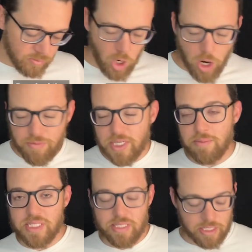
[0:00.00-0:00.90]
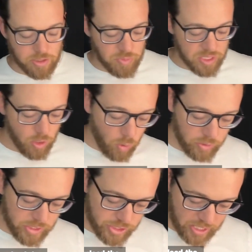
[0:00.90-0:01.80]
Oftentimes, this ends up being the
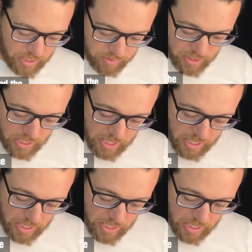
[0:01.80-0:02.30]
oldest child.